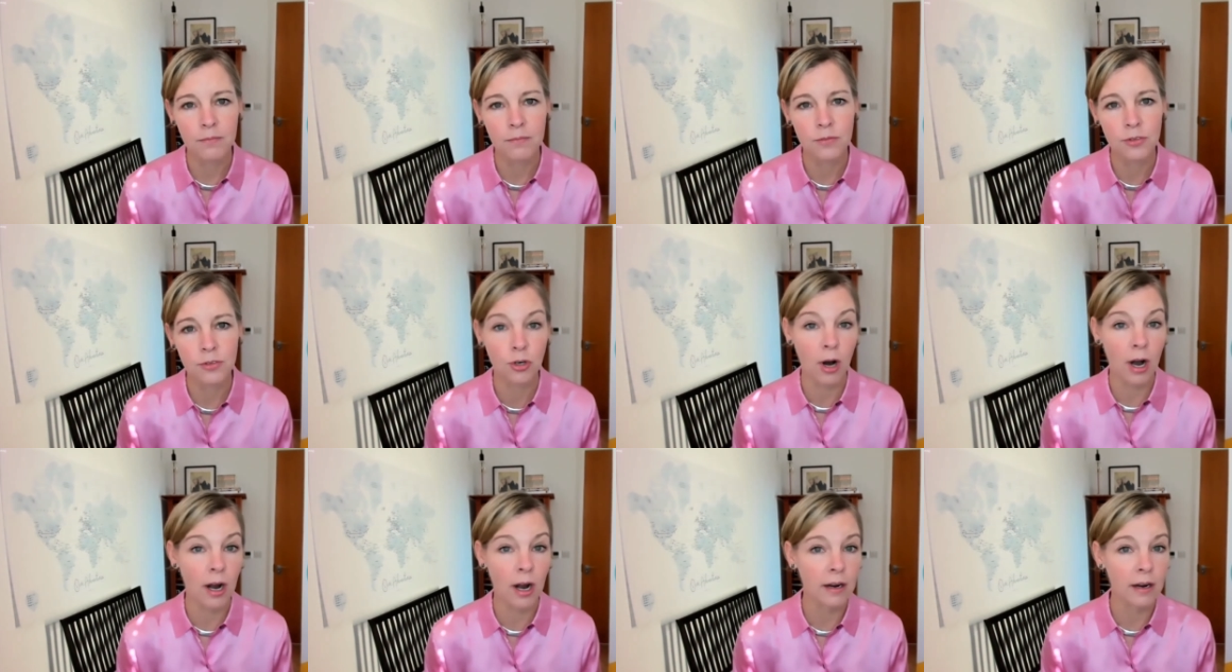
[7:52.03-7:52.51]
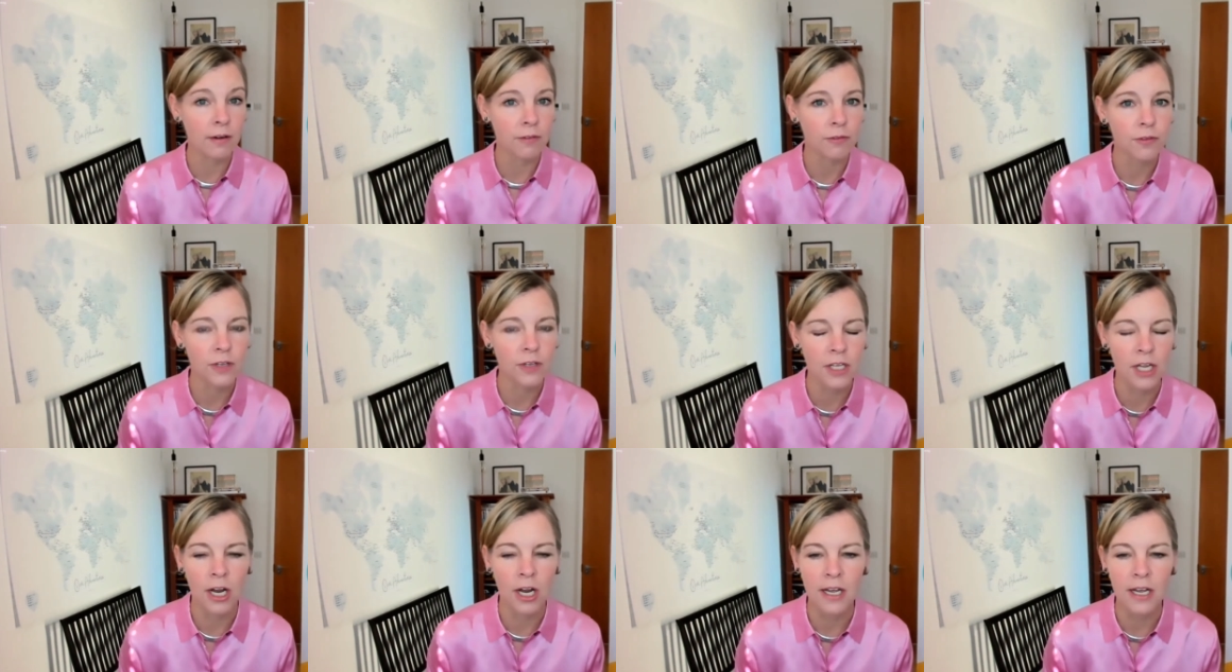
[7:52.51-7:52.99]
drive
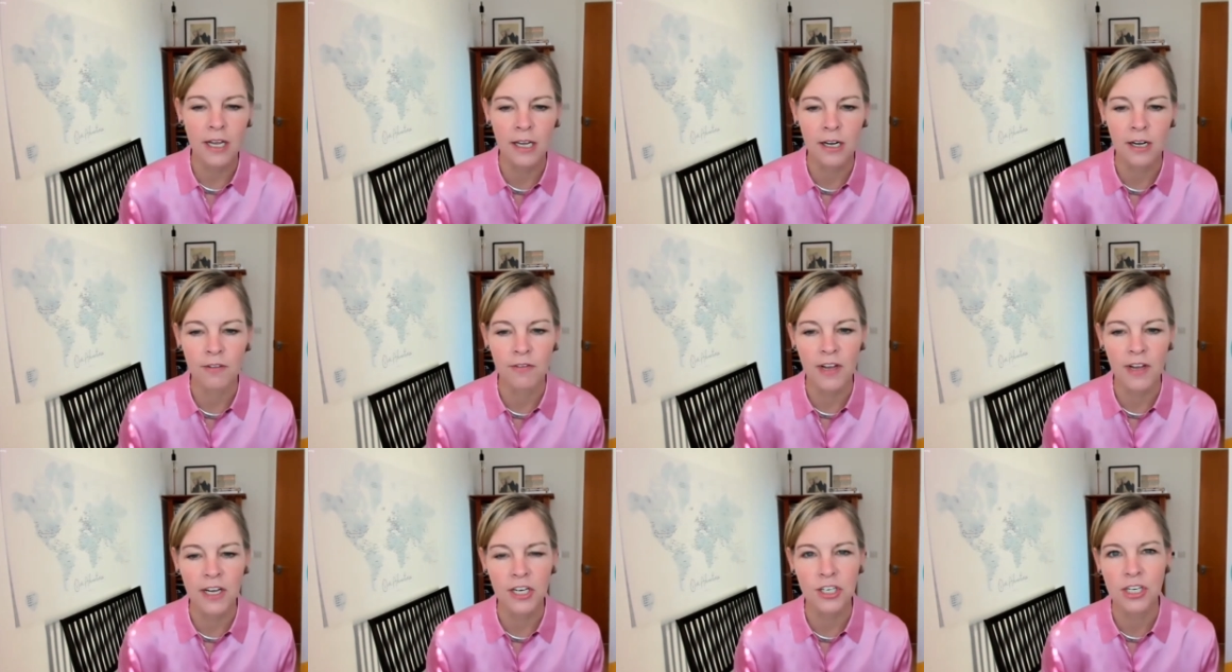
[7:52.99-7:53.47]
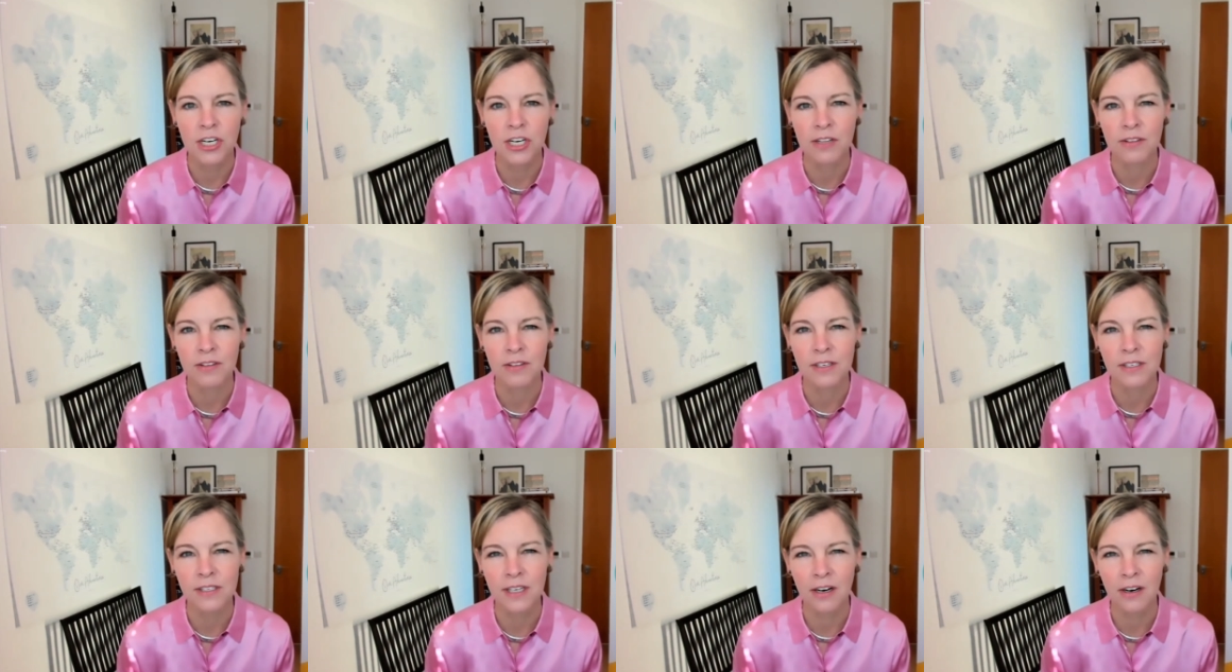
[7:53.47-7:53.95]
you know, innovation in
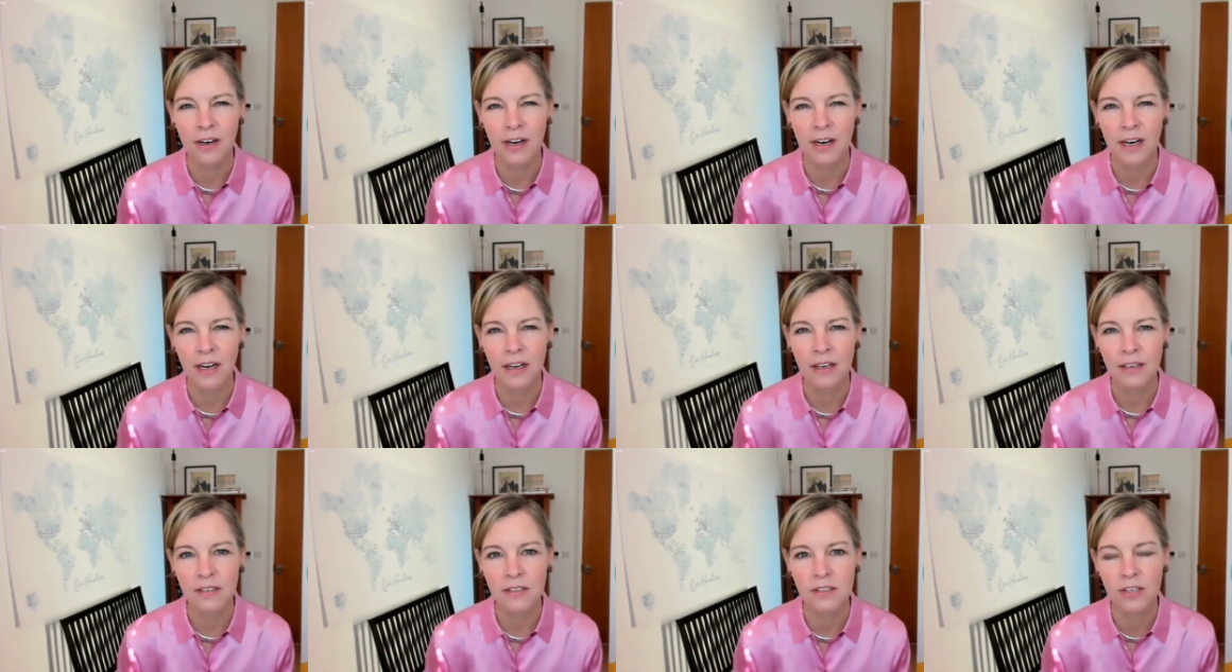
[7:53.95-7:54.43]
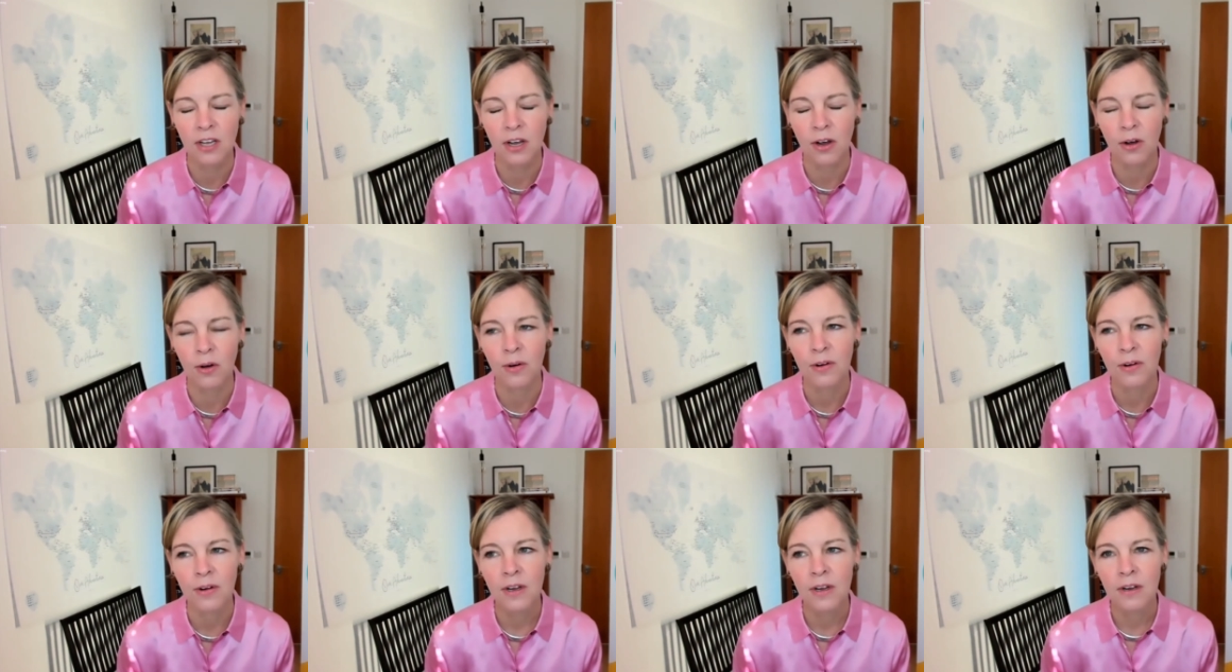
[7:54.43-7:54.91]
this area.
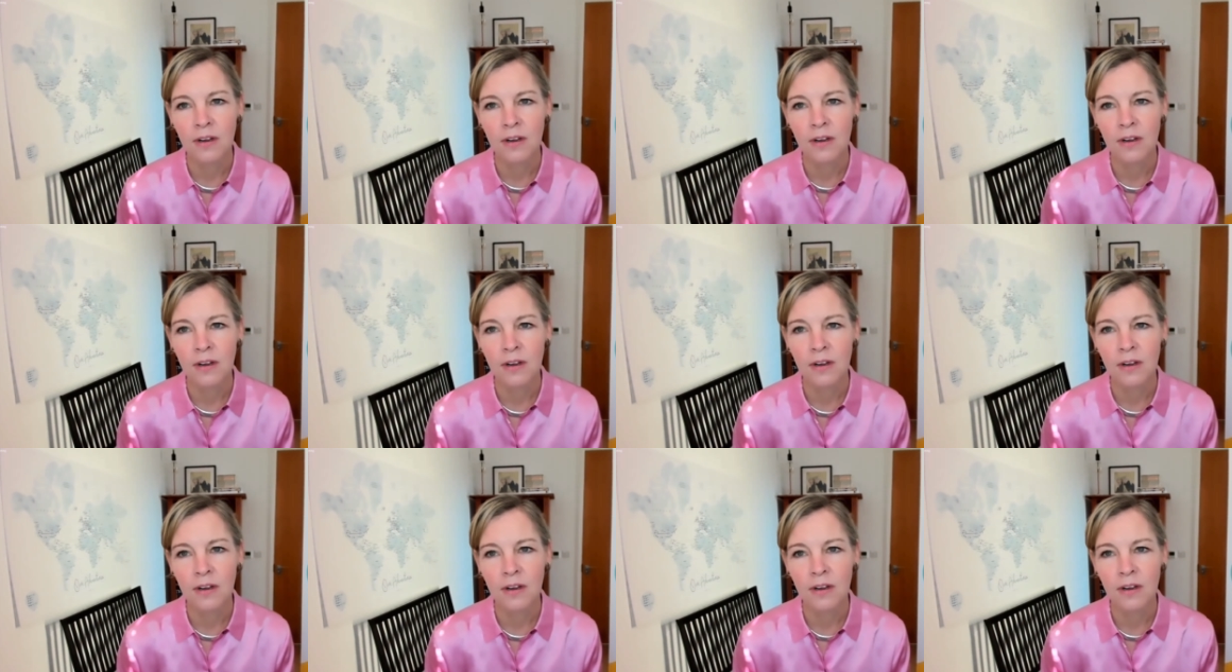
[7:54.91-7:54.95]
So